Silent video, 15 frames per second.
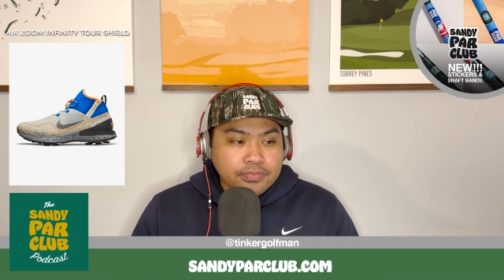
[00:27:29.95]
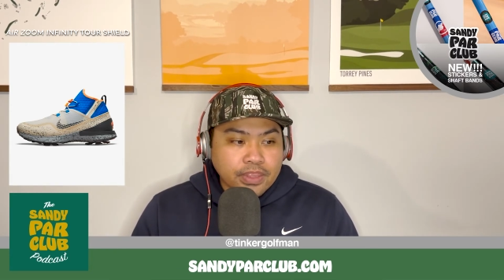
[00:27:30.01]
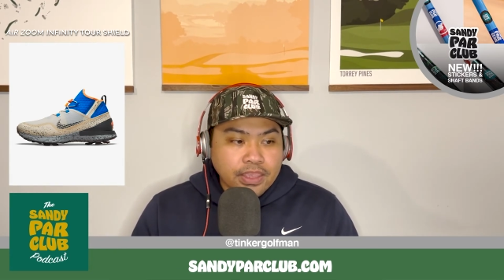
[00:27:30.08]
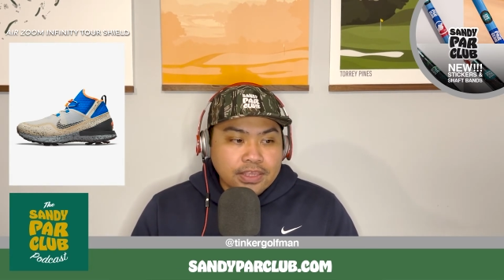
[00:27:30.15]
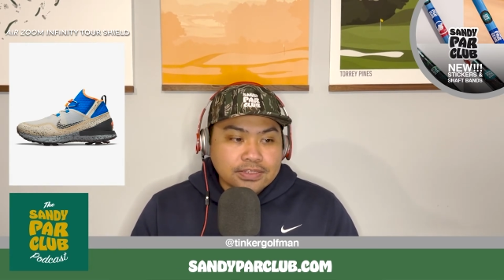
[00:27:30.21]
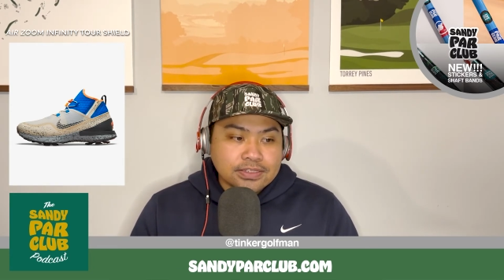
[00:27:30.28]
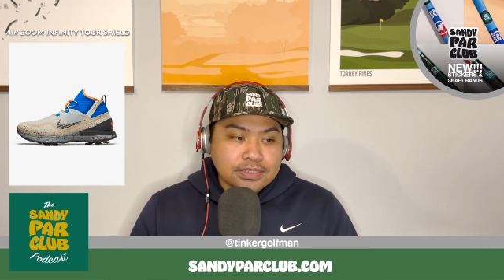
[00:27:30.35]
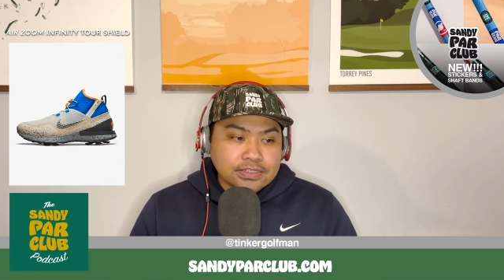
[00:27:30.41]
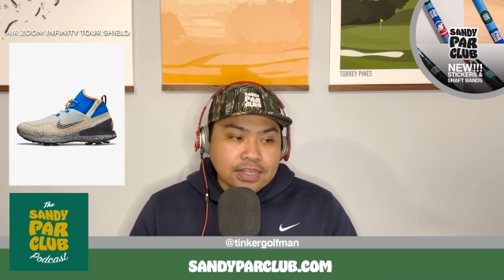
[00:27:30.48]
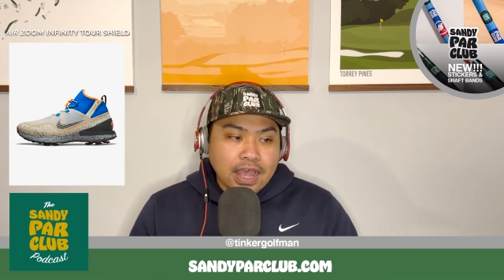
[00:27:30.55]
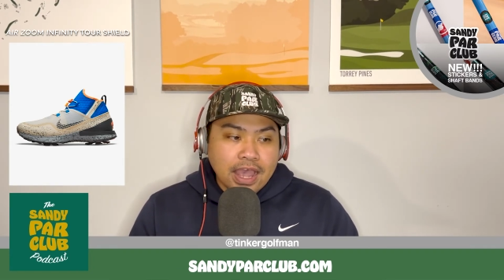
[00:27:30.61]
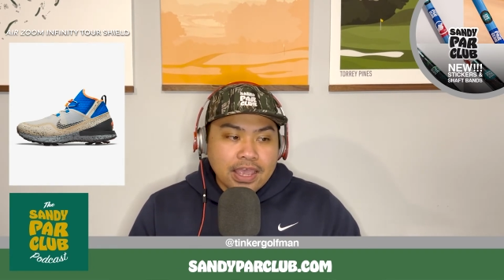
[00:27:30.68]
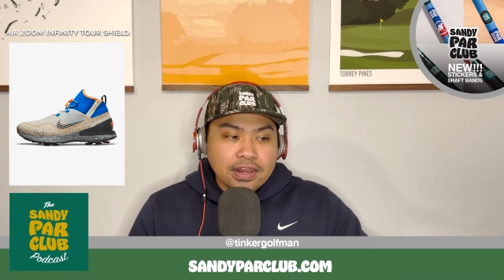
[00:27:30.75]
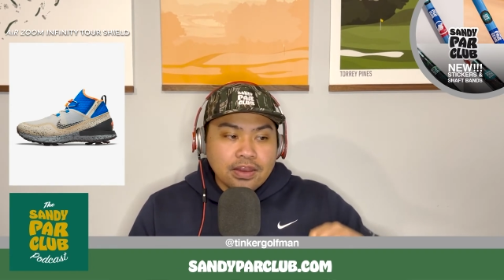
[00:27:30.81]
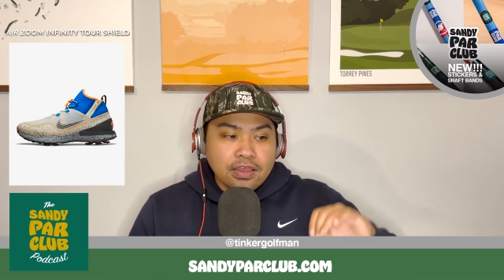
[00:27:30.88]
is
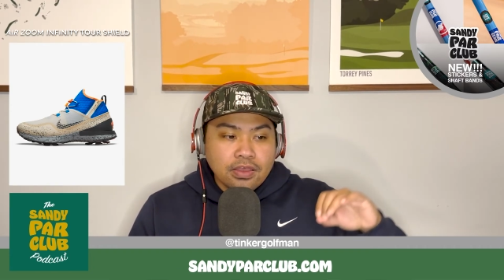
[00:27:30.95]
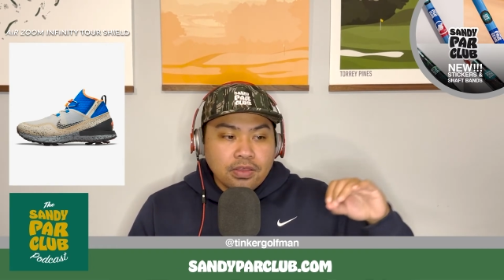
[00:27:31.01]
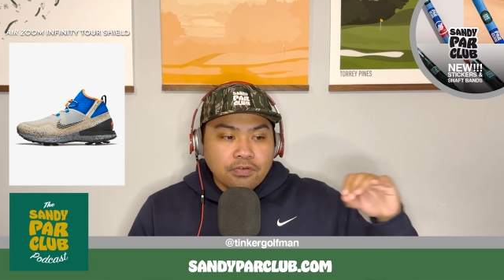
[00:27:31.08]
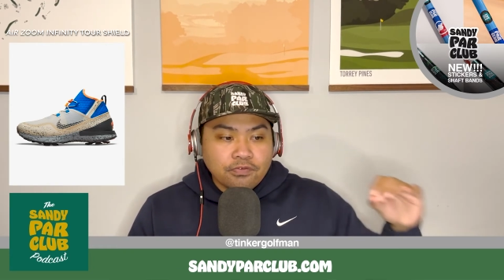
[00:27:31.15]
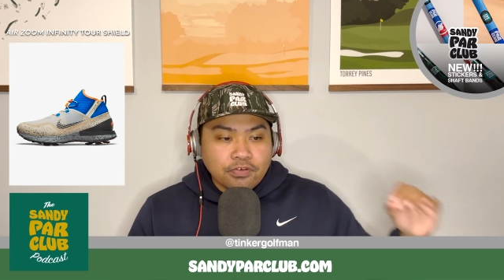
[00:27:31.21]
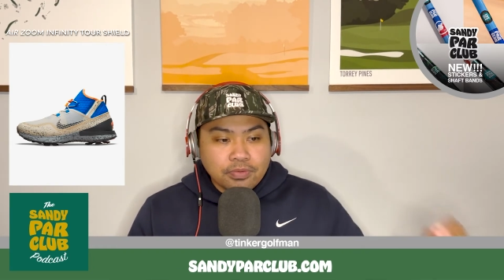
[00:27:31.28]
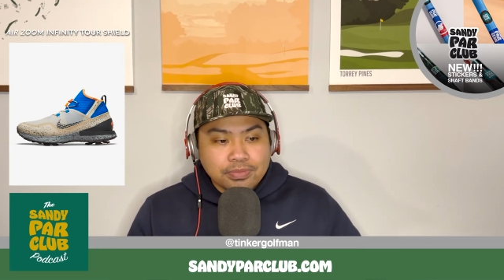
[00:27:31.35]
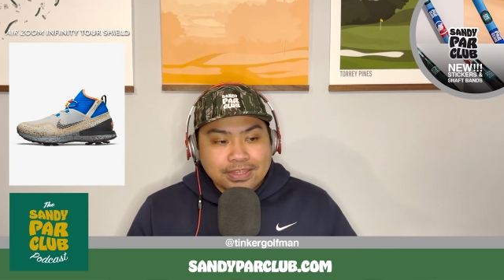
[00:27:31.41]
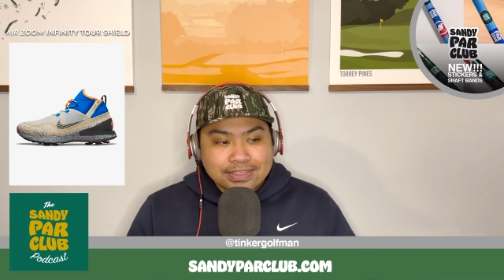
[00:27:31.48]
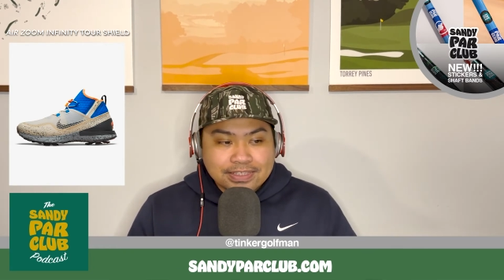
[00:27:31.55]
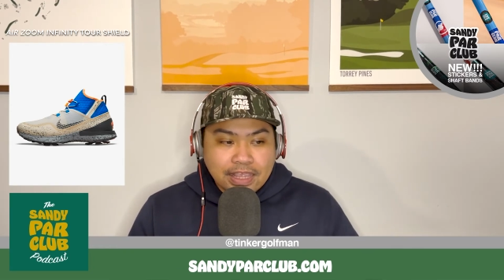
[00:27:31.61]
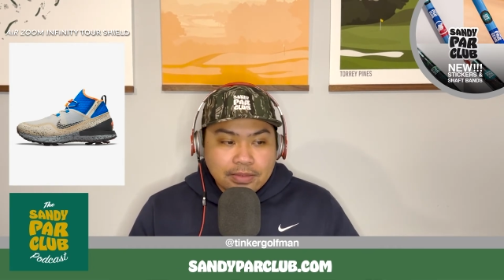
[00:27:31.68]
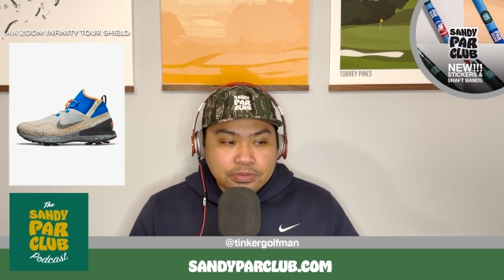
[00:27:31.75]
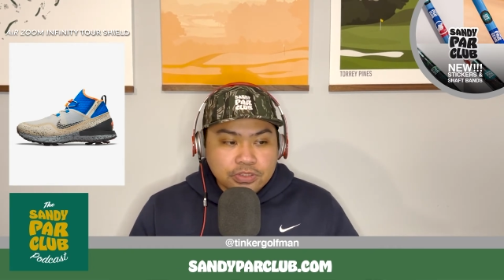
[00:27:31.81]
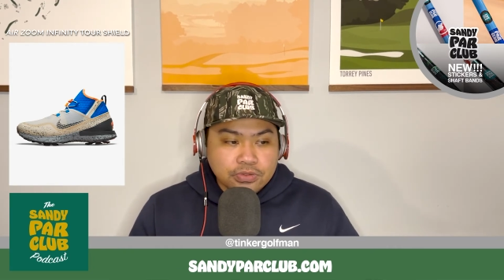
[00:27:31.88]
designed from the
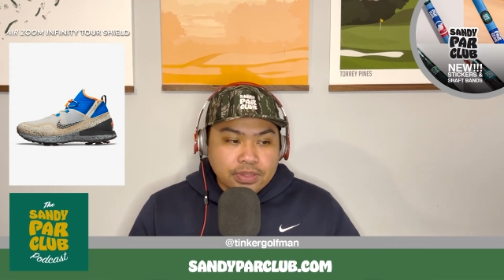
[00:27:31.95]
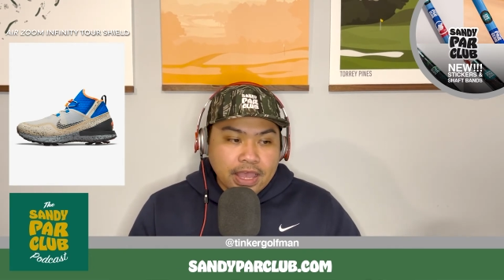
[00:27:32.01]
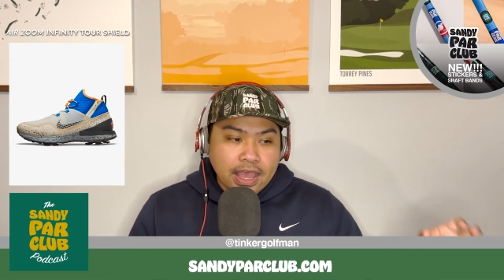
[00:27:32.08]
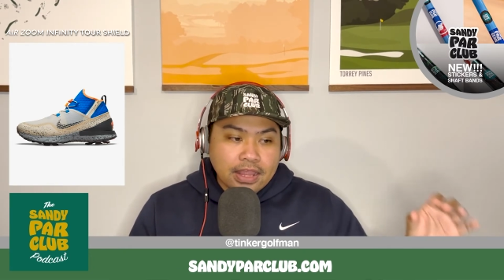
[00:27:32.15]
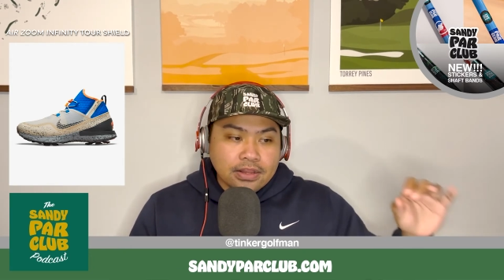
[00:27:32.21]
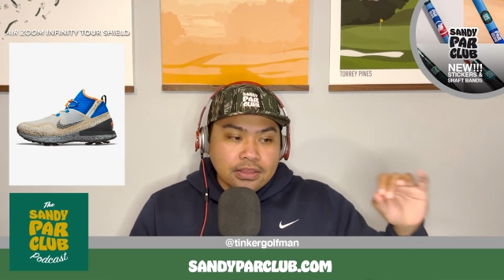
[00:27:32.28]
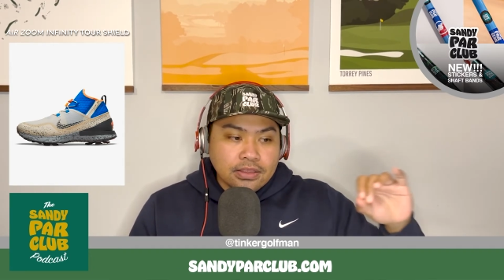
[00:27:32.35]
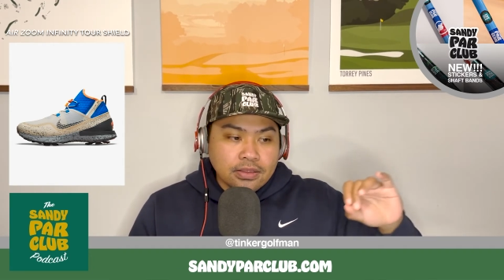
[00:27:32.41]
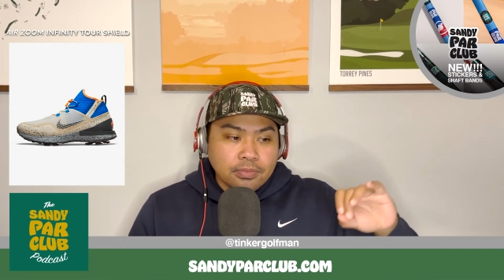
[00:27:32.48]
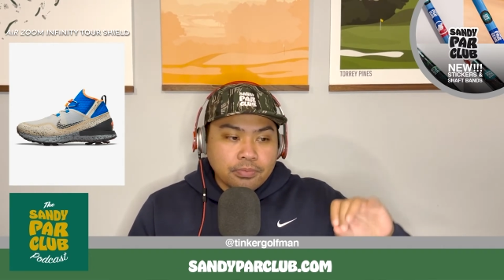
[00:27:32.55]
same shoe that